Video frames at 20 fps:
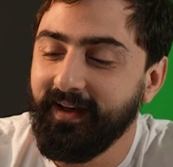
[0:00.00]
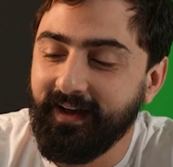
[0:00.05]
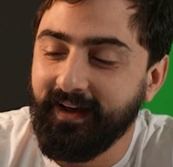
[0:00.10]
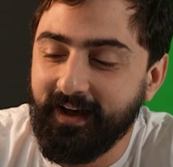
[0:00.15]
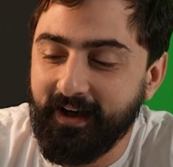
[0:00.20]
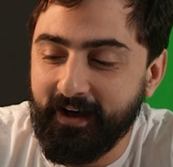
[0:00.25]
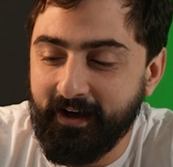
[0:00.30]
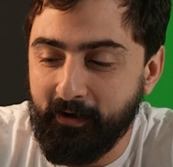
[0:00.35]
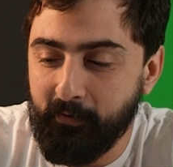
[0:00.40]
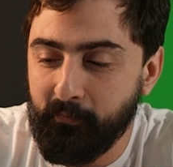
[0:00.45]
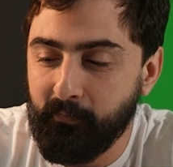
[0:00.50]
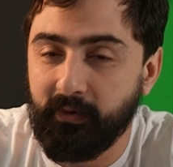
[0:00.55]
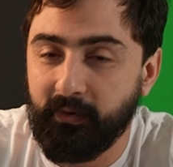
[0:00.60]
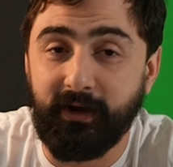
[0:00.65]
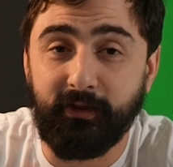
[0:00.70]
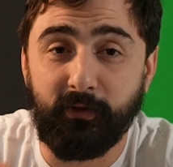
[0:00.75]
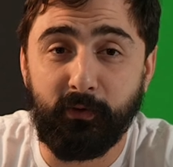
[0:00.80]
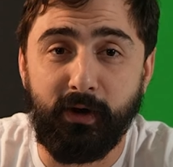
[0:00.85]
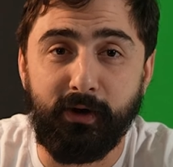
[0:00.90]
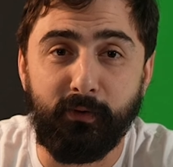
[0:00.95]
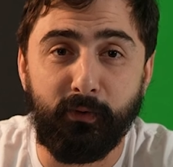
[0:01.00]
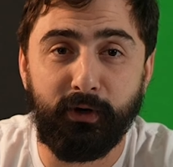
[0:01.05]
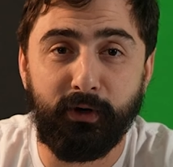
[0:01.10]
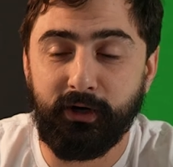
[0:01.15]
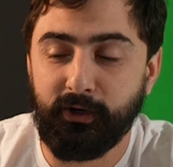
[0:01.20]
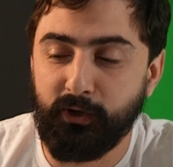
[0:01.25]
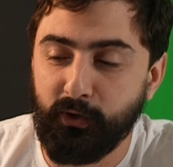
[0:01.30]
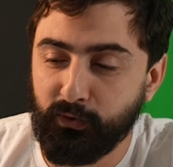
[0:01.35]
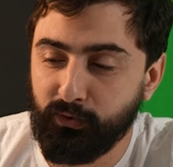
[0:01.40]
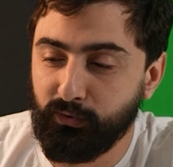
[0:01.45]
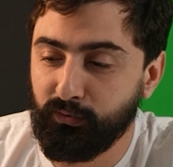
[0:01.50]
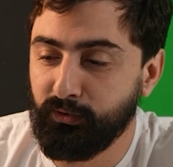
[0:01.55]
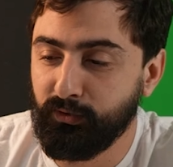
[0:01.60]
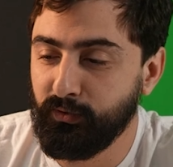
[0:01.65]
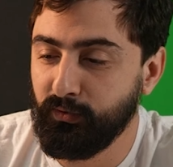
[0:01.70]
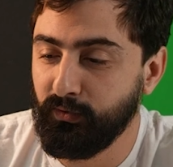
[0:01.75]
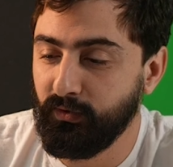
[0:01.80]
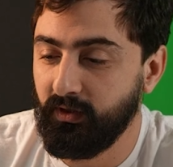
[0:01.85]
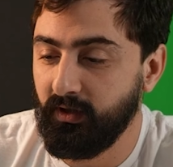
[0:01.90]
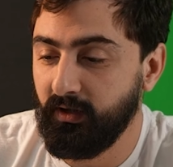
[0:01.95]
But either way, we're going to go
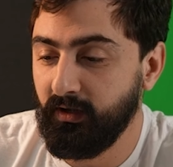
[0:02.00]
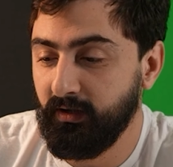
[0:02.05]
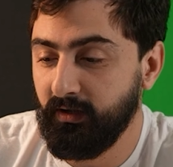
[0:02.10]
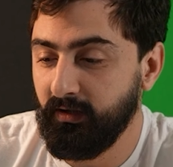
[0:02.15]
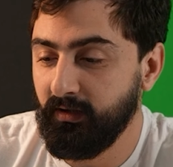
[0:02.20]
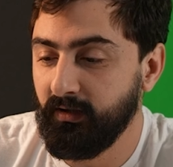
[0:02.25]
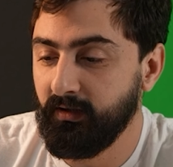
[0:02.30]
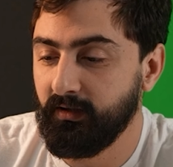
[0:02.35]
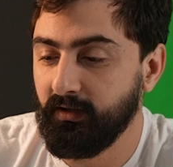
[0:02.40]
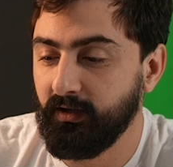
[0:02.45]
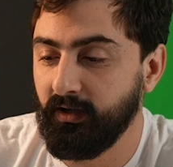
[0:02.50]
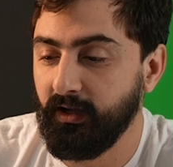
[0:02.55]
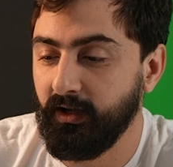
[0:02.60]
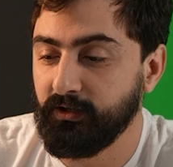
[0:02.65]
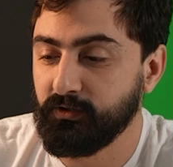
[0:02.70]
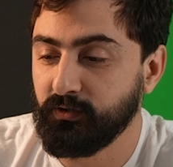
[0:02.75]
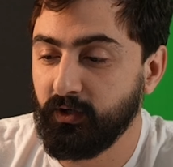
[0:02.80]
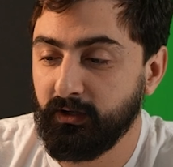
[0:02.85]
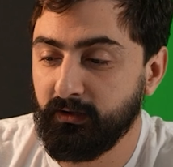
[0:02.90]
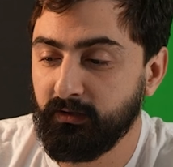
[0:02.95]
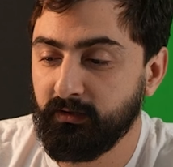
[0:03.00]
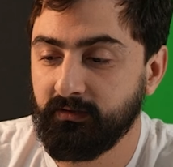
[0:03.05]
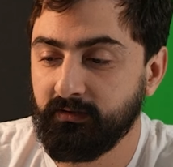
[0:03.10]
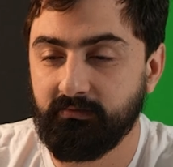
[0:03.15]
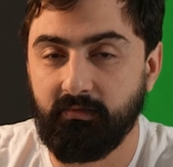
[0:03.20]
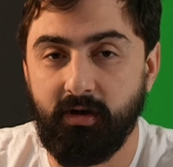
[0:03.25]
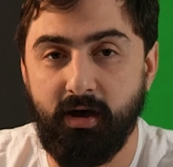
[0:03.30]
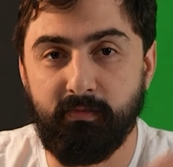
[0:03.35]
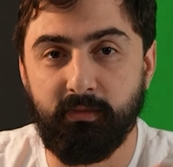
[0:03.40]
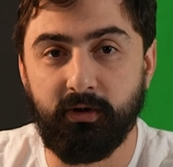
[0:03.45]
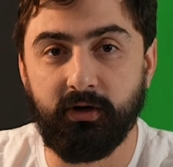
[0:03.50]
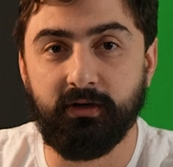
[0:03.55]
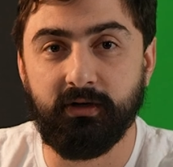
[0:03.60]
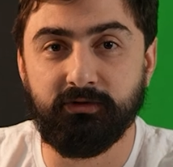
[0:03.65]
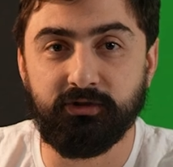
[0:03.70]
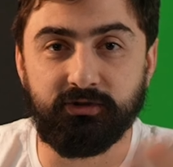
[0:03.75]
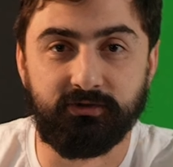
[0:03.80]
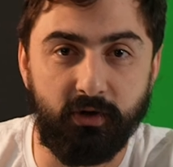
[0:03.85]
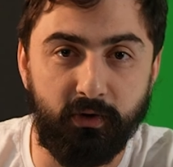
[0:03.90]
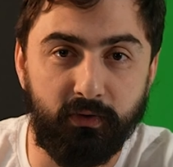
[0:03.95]
through the trailer. I'm going to
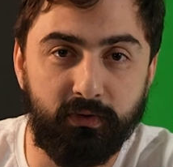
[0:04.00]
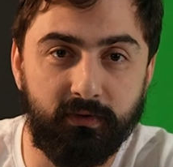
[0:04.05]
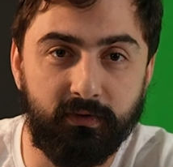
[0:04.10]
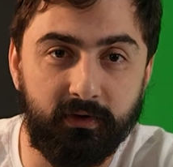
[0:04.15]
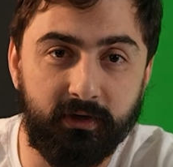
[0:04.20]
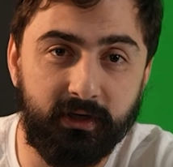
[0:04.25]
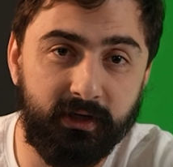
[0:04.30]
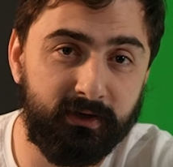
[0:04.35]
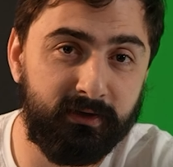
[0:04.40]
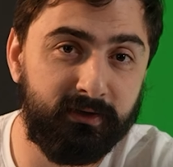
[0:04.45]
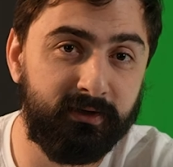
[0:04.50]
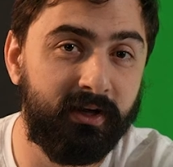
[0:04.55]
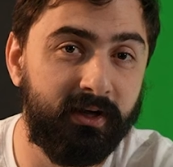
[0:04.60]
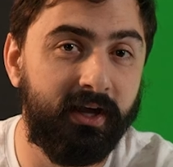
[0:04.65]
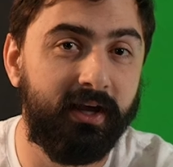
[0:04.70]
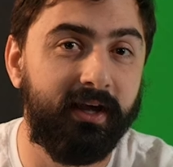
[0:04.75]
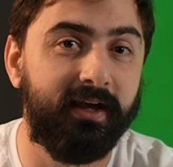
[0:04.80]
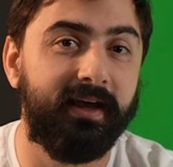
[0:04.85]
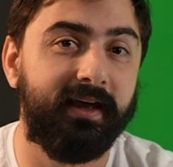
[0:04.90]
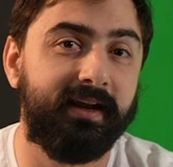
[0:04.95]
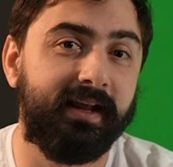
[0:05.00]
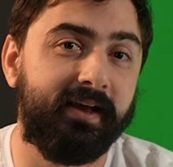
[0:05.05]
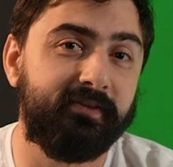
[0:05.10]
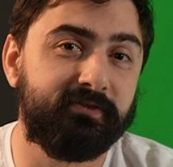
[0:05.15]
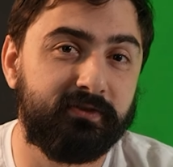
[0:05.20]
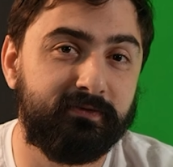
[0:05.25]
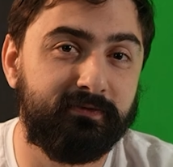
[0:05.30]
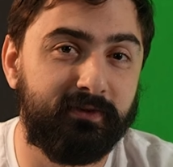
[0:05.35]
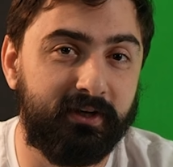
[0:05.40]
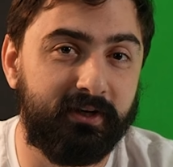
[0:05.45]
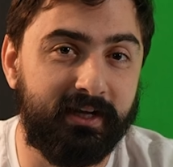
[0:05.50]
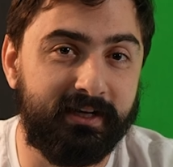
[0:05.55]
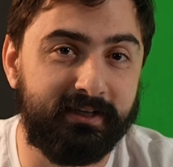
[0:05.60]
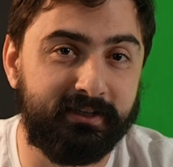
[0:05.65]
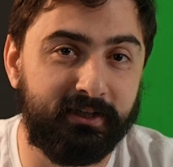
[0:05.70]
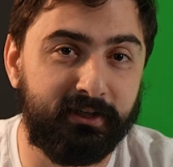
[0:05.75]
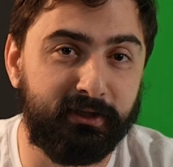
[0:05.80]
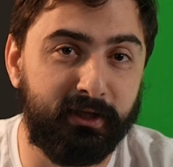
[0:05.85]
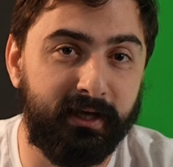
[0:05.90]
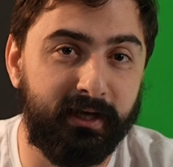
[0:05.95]
just go through it here and have some fun
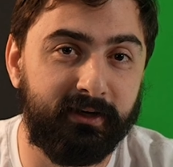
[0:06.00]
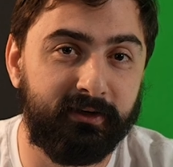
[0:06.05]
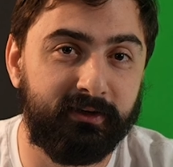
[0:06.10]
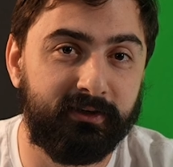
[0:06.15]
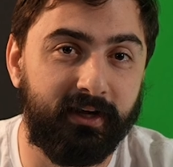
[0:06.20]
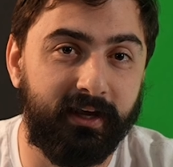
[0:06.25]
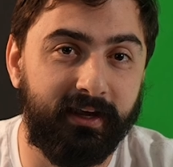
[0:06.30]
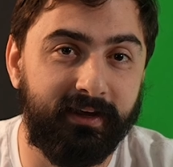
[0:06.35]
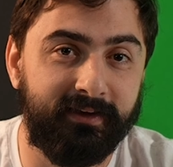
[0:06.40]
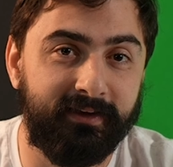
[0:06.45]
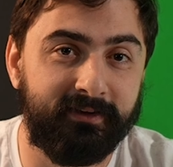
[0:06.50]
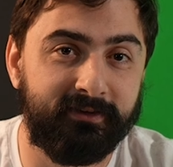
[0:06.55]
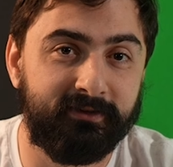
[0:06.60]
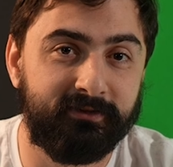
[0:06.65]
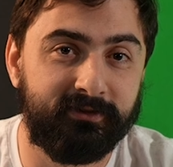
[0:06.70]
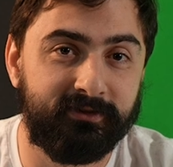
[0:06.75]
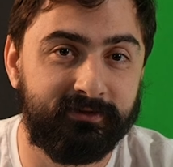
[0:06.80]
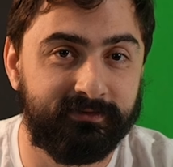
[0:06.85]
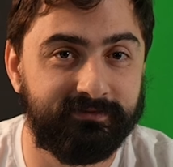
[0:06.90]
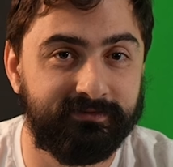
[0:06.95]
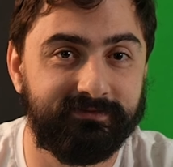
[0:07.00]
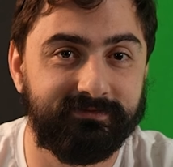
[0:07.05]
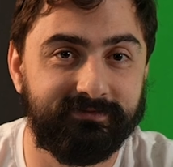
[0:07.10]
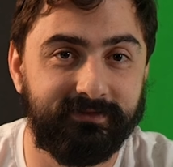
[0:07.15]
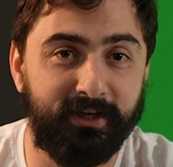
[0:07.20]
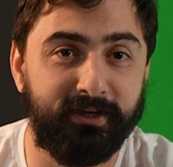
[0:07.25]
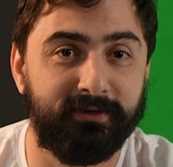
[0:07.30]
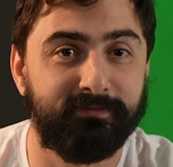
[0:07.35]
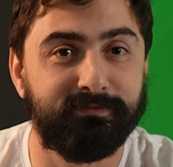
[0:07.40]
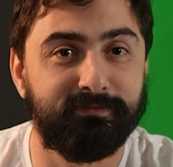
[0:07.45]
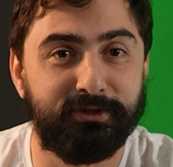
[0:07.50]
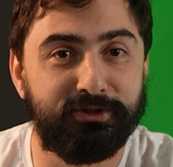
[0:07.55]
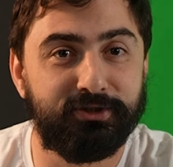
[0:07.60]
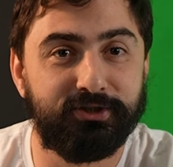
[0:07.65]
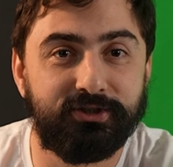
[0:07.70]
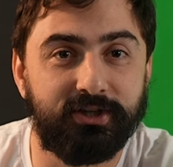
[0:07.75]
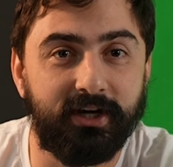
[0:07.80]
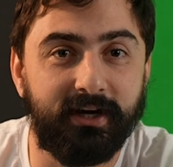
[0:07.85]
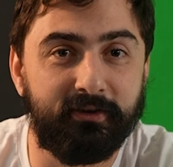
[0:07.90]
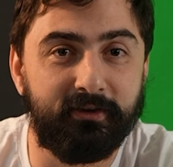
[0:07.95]
editing later. And yeah, let's
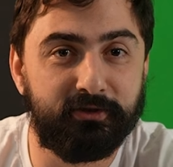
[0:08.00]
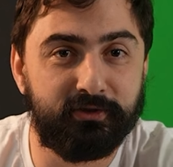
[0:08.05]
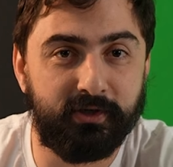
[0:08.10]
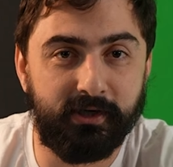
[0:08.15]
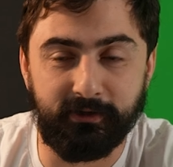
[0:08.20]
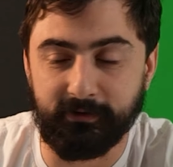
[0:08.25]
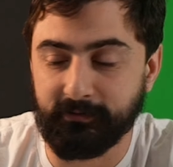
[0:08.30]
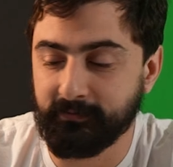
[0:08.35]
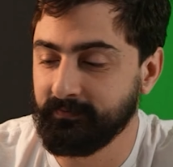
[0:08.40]
just check out the trailer.